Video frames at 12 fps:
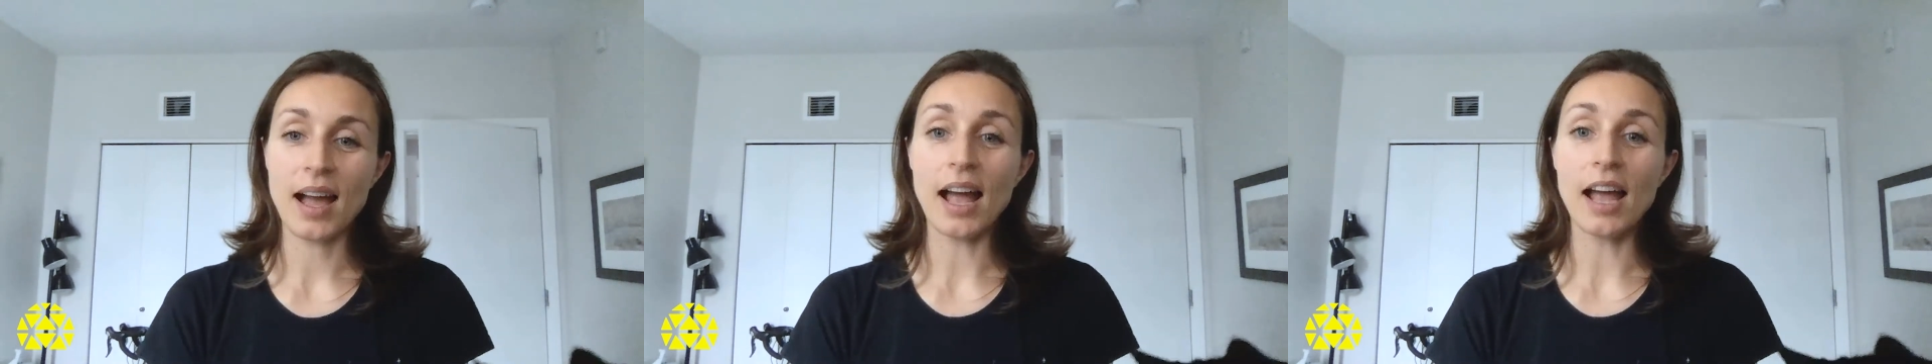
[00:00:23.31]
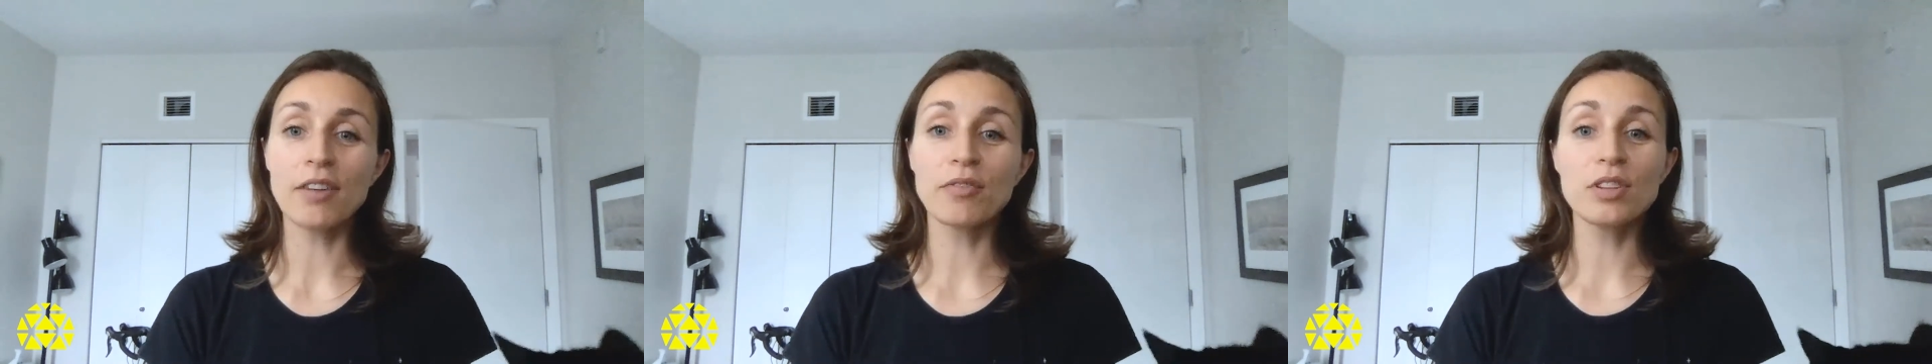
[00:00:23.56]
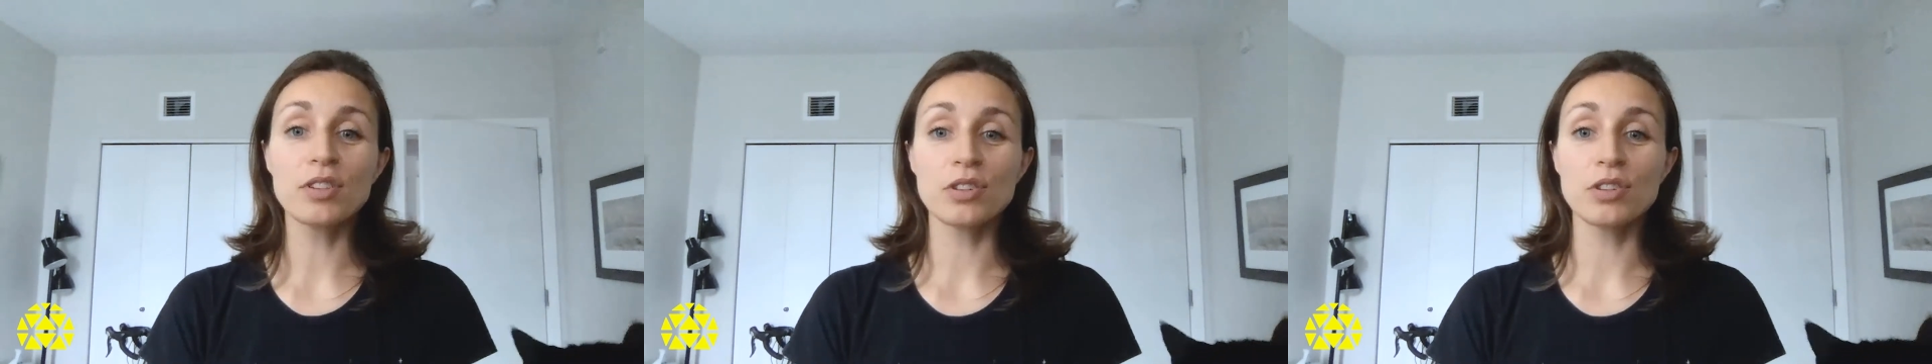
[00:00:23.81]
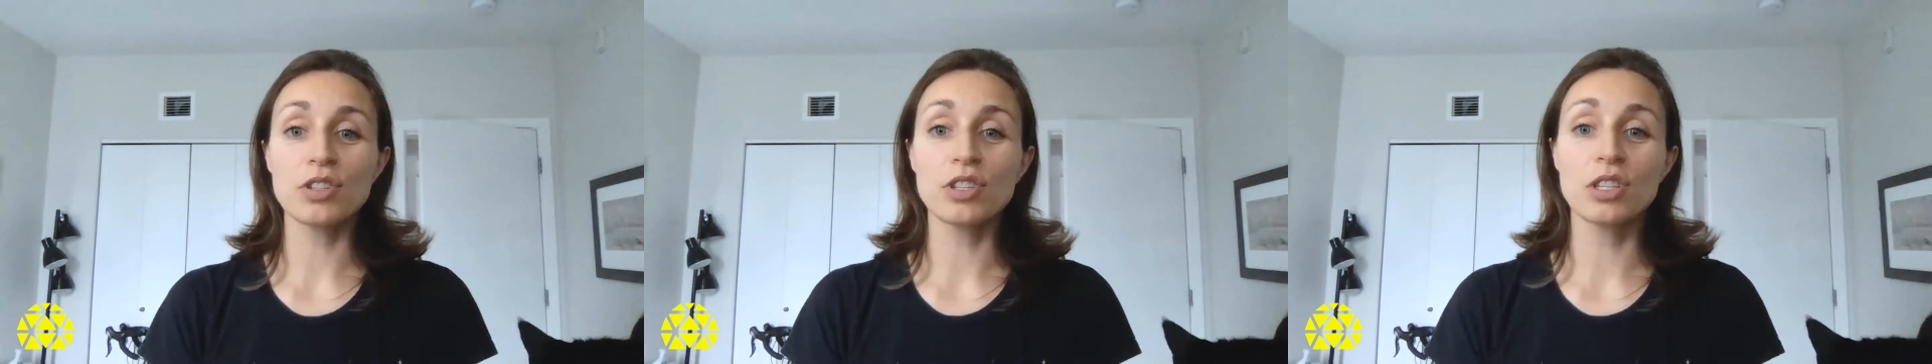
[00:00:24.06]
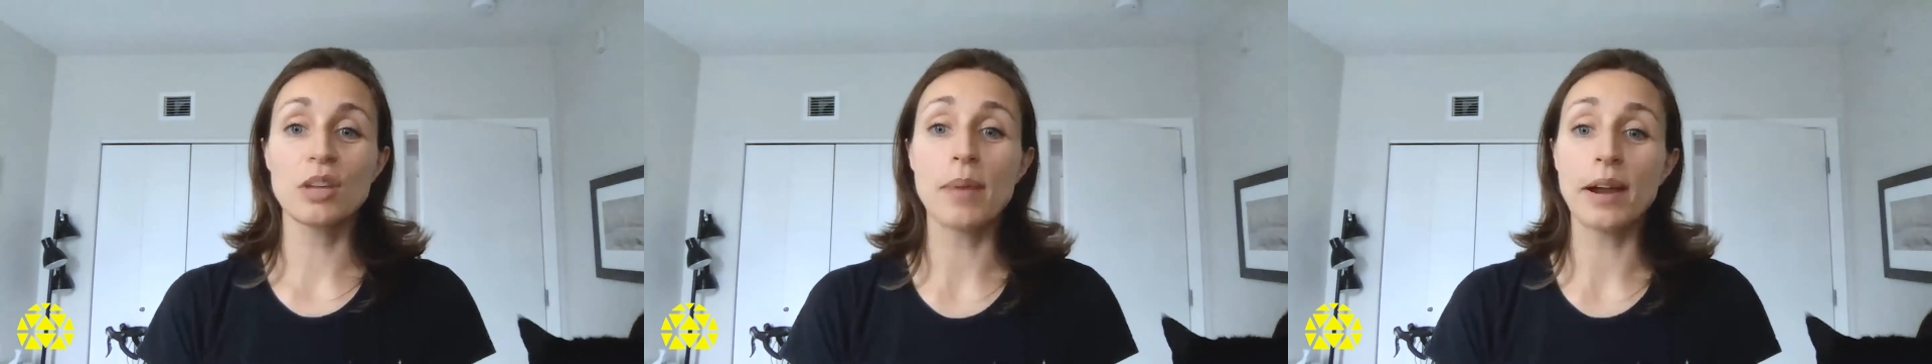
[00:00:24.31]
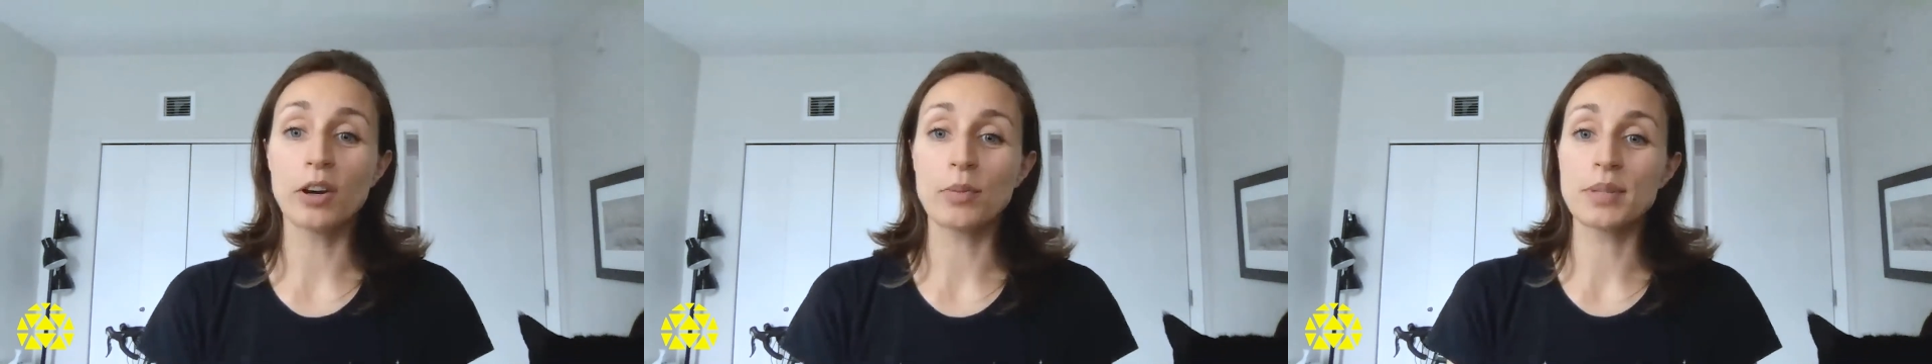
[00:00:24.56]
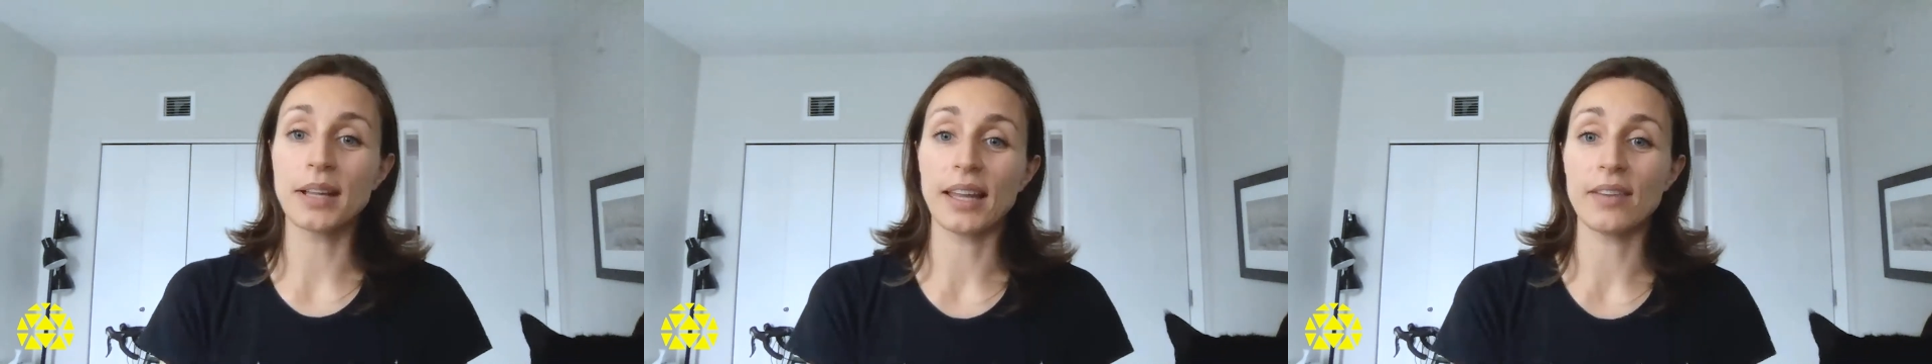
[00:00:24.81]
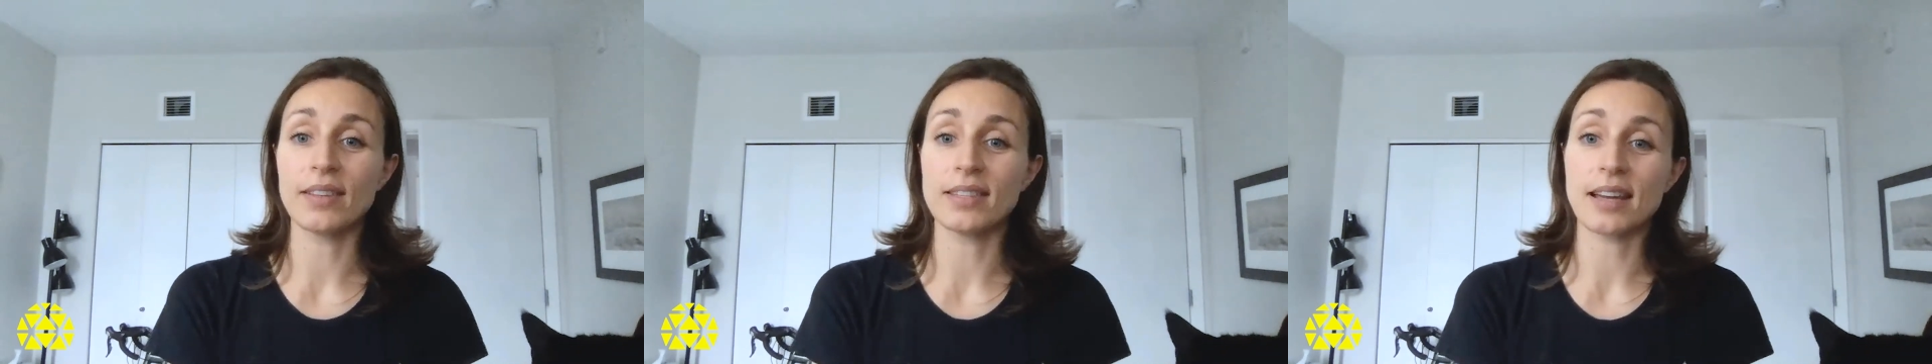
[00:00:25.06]
I research the microbes that
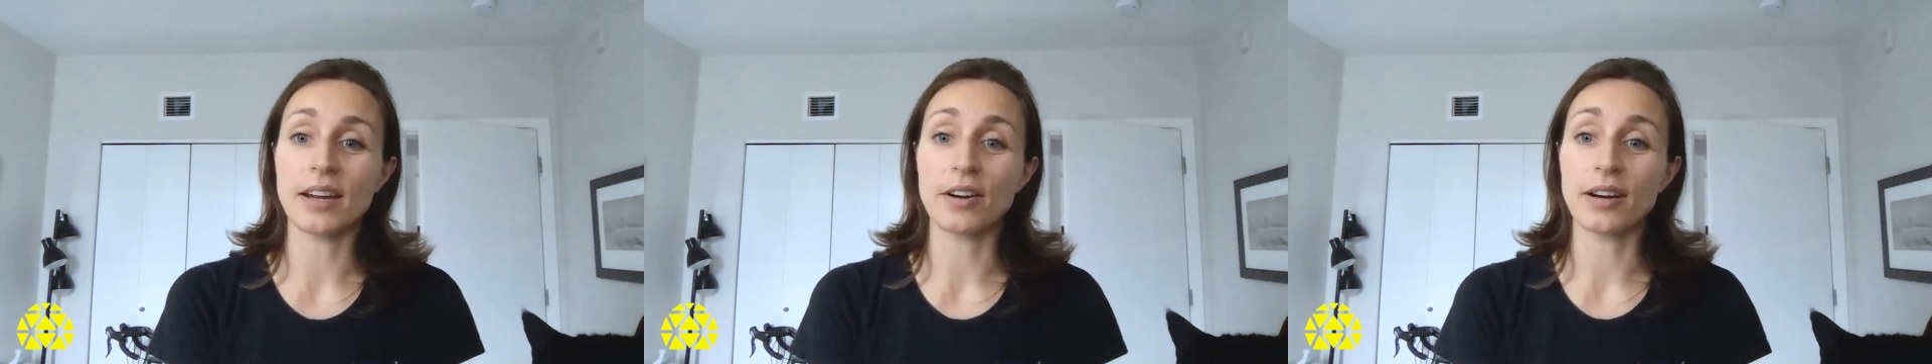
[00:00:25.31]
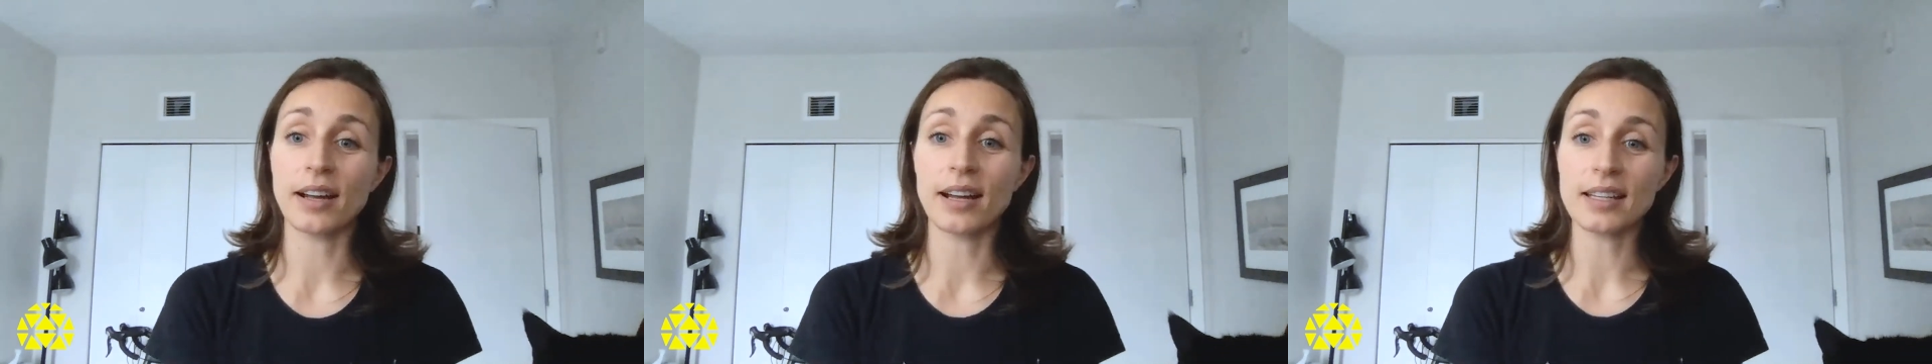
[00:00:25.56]
live inside our gut.